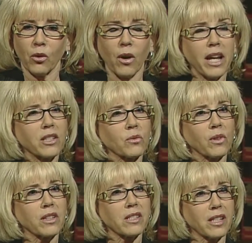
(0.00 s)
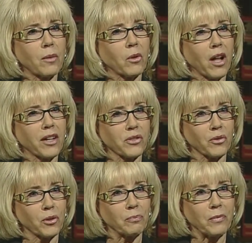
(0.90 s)
grades were in the same
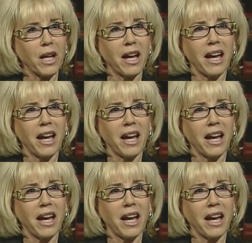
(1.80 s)
classroom.